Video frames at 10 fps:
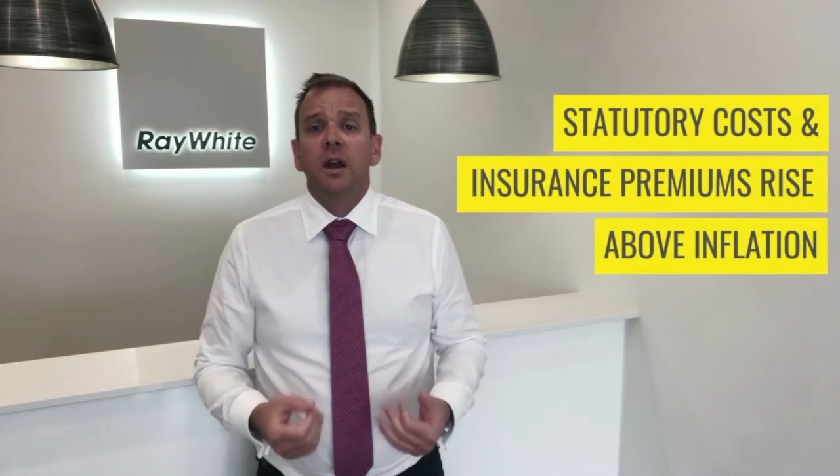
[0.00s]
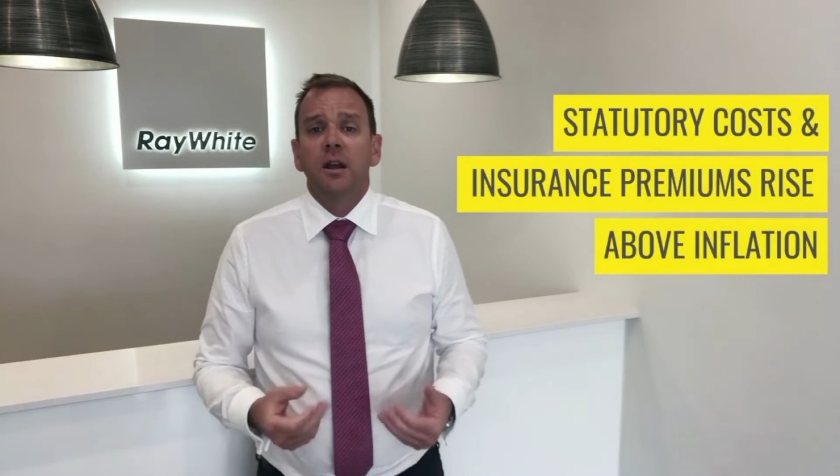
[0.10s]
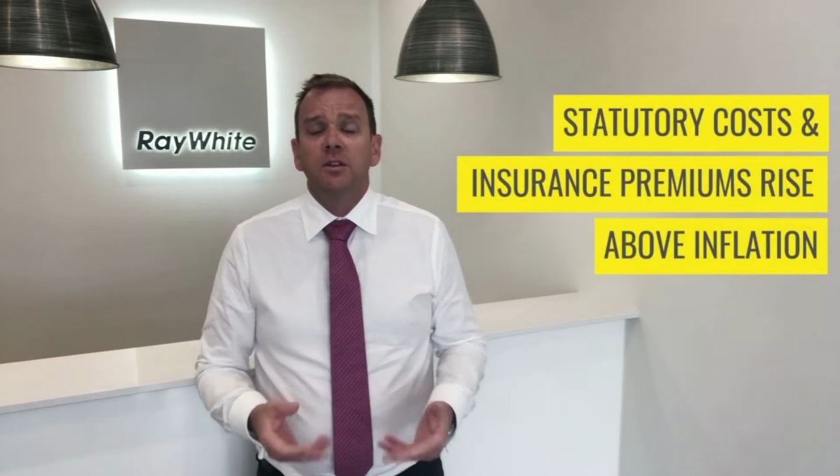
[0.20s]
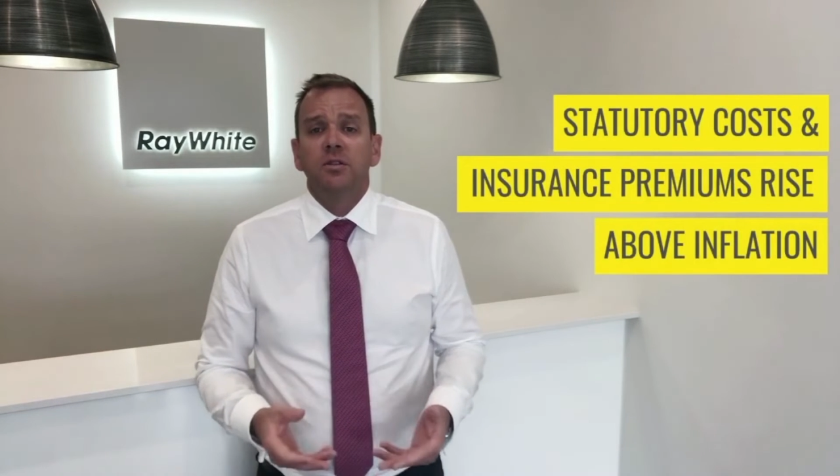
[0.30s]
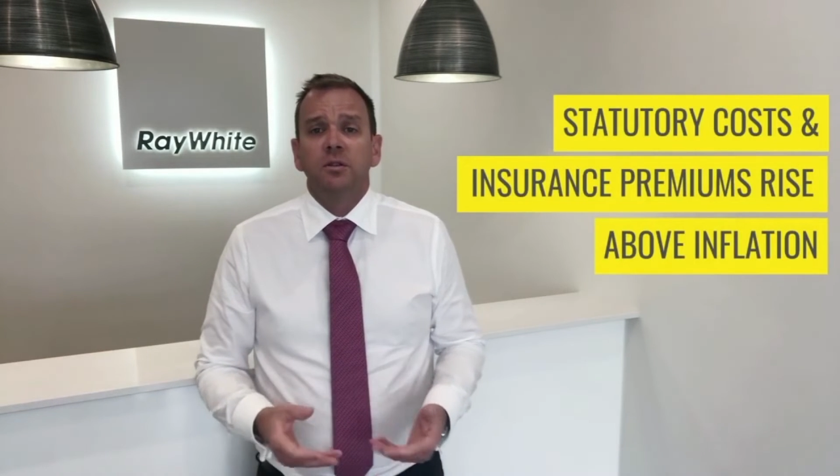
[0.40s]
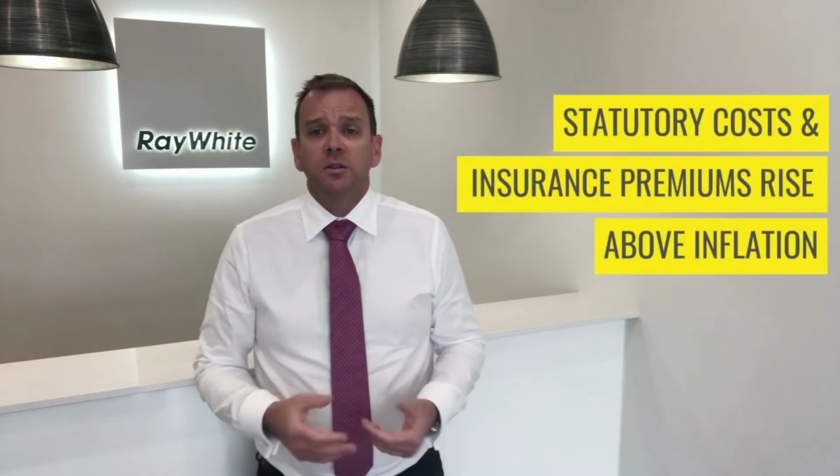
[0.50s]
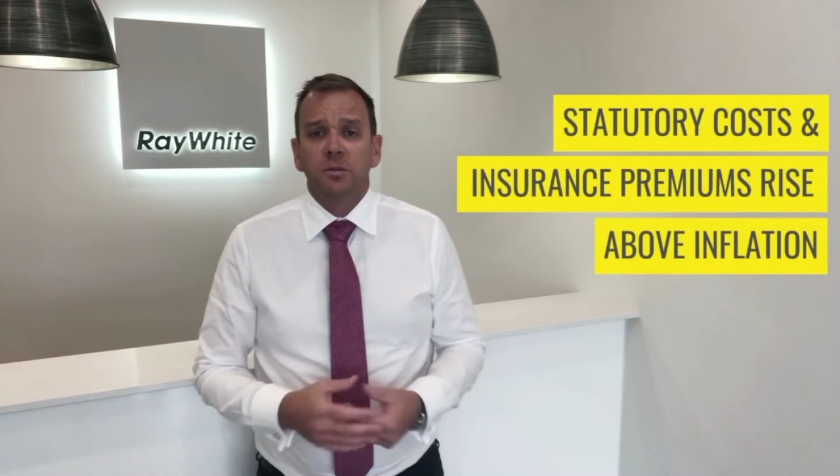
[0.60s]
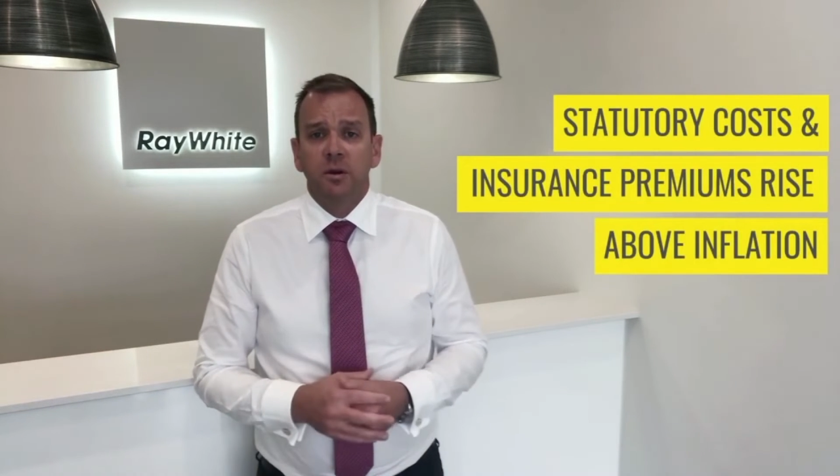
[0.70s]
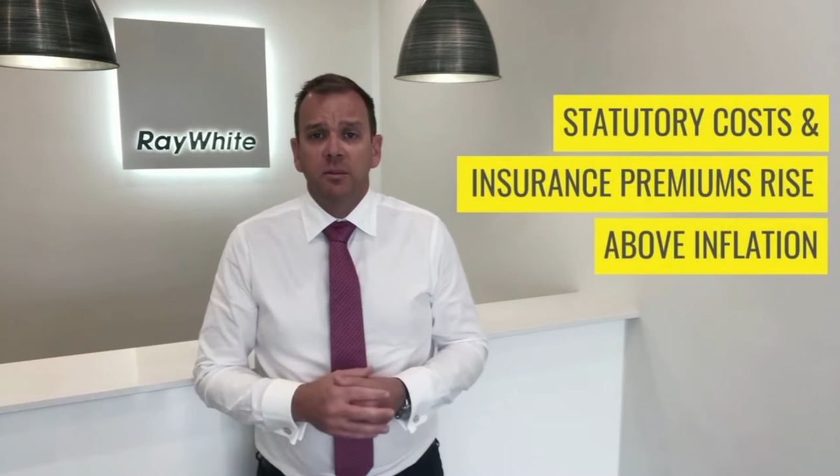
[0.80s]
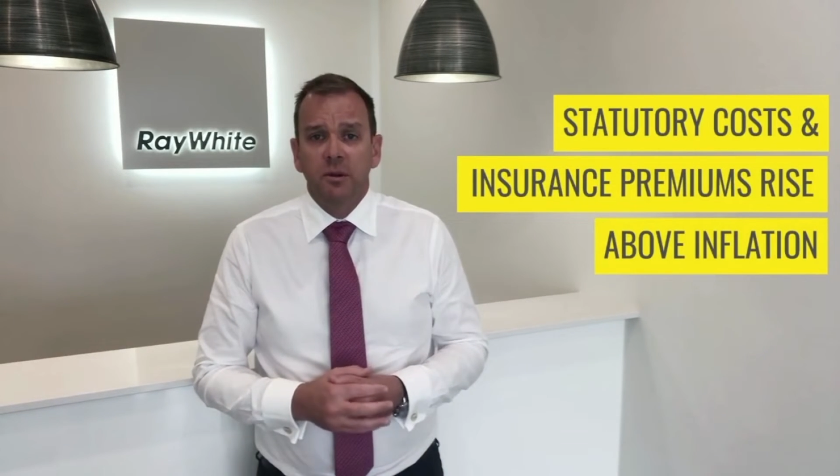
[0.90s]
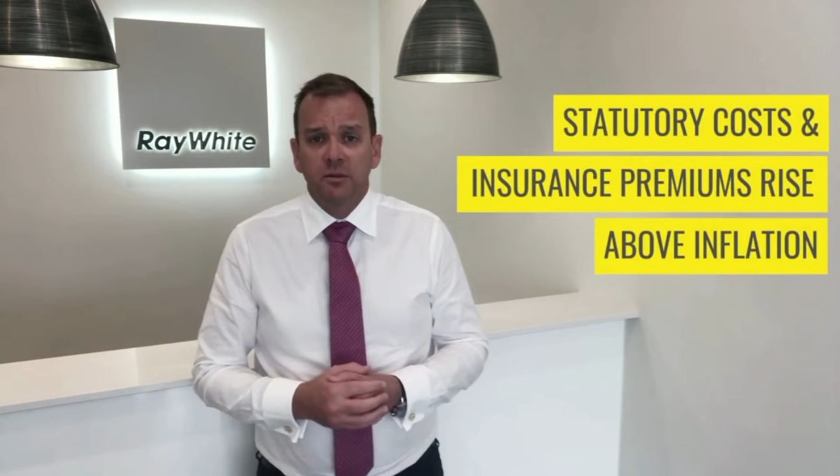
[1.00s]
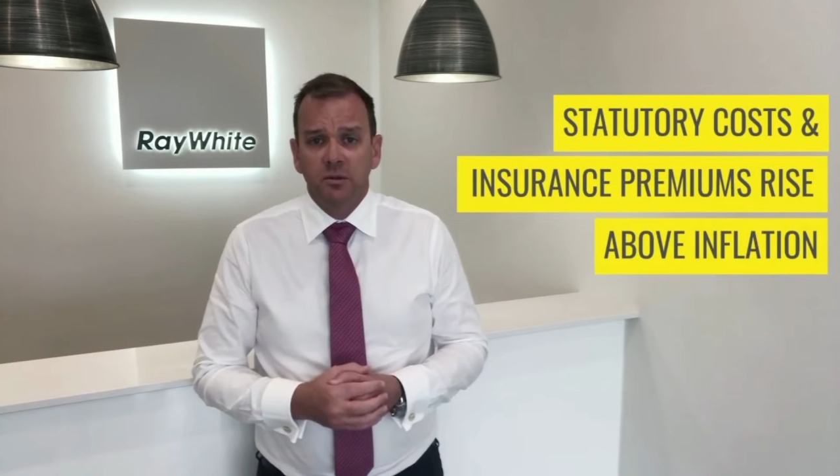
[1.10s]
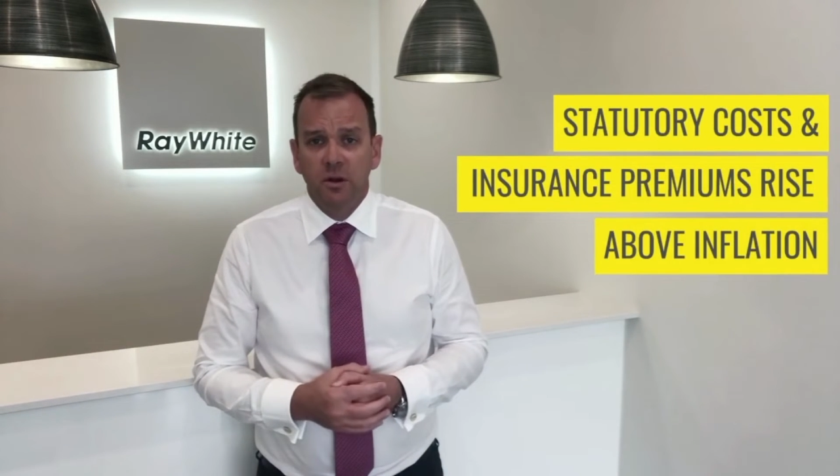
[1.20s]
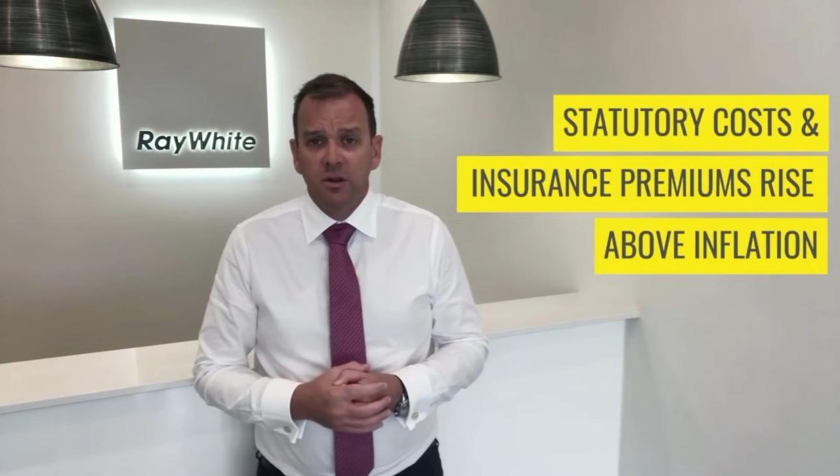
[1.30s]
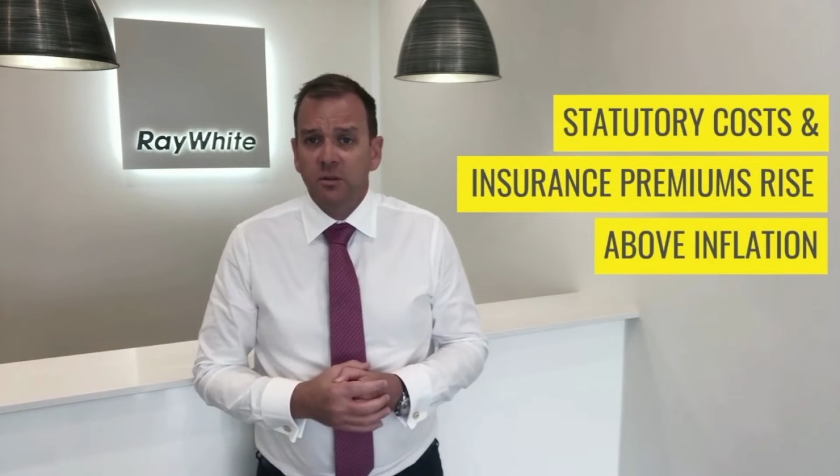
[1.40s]
and insurance
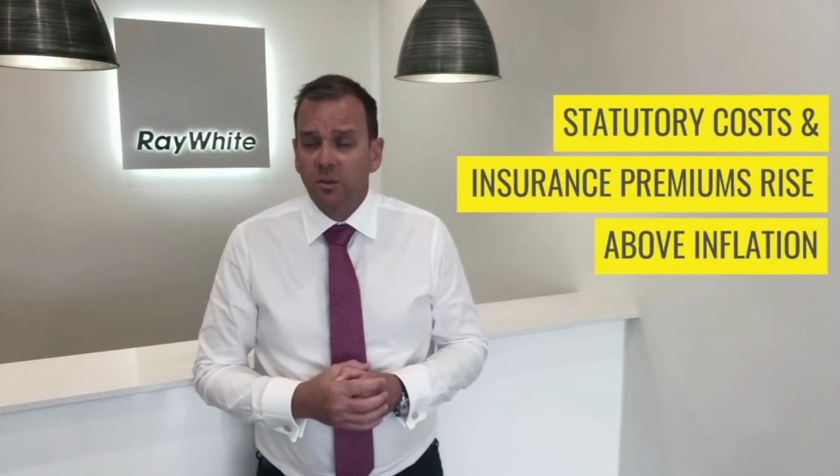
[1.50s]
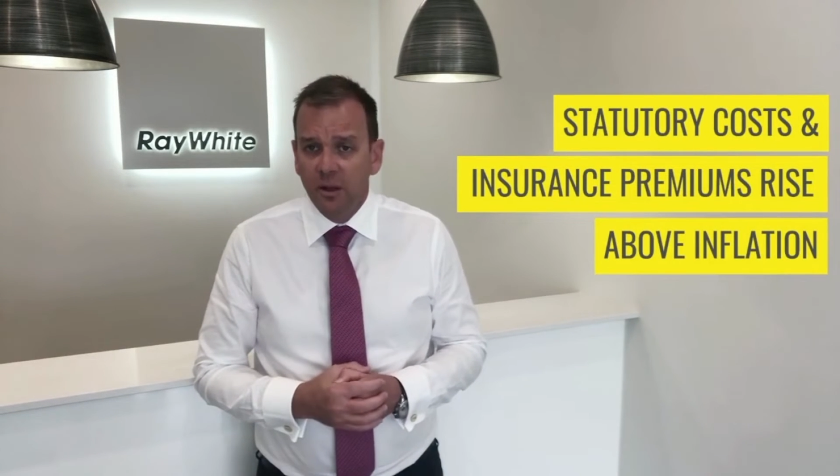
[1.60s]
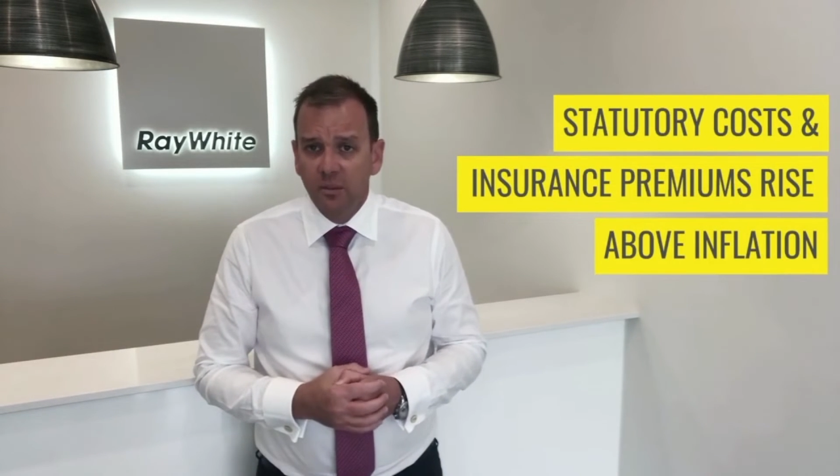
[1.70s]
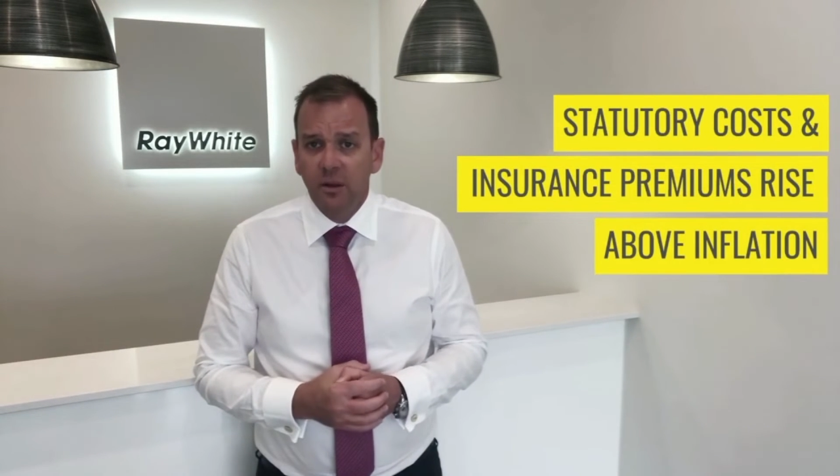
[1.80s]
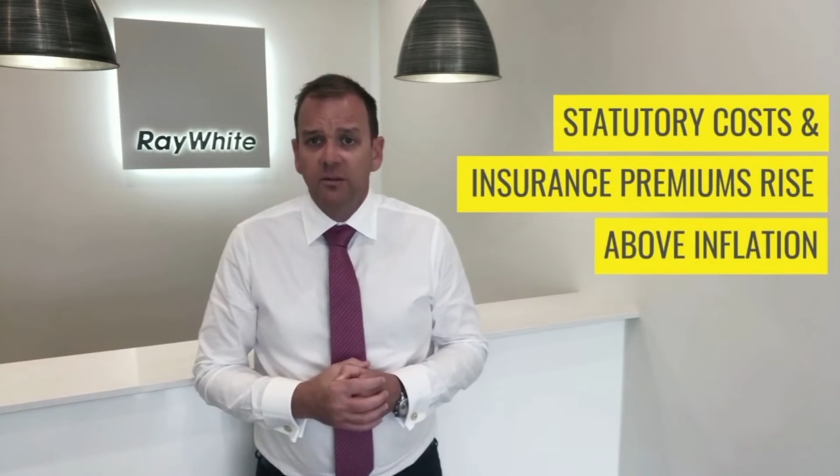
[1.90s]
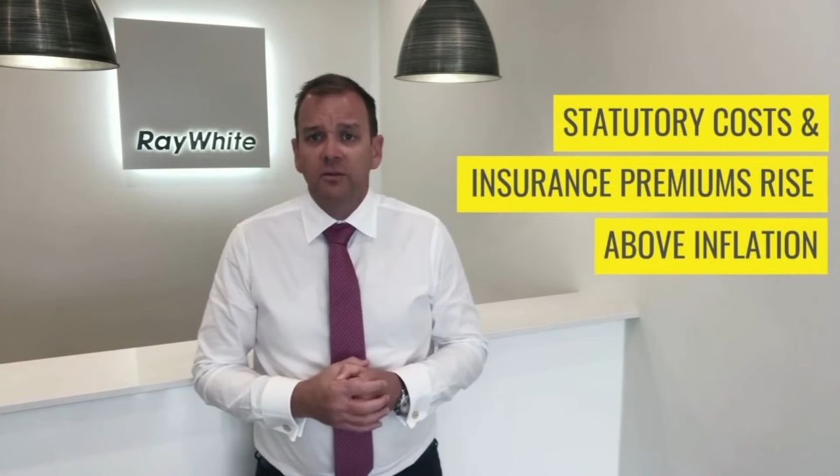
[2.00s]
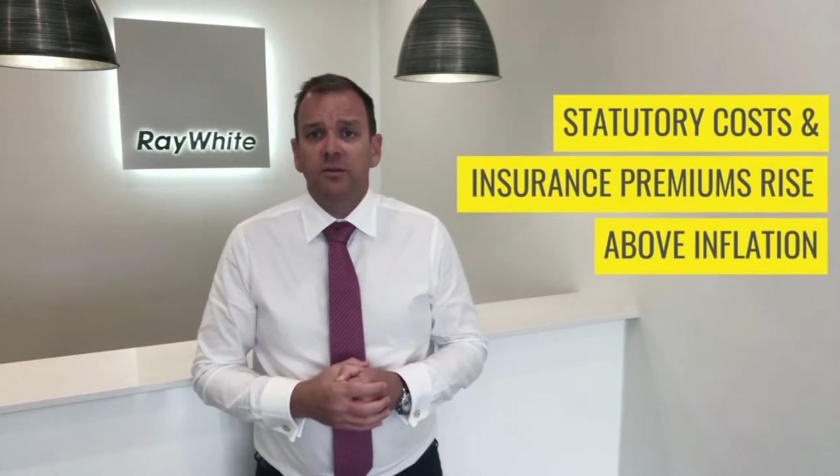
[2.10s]
premiums rise well above